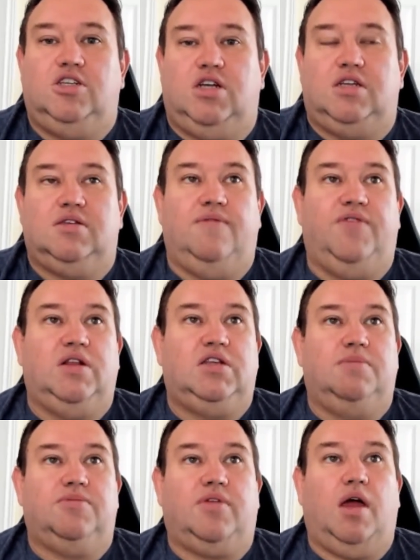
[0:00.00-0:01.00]

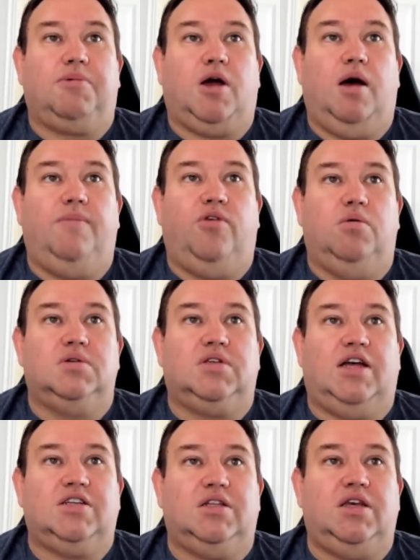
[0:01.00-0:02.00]

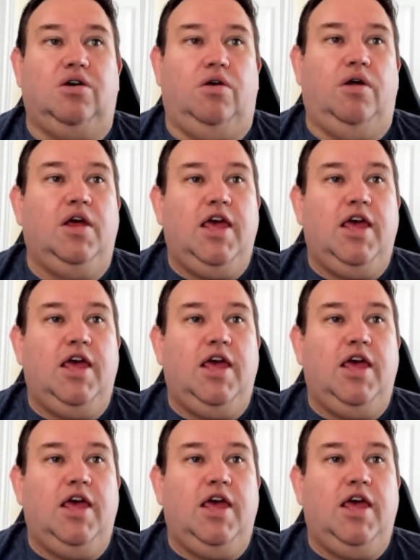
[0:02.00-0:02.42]
jasonfintips.com/legal.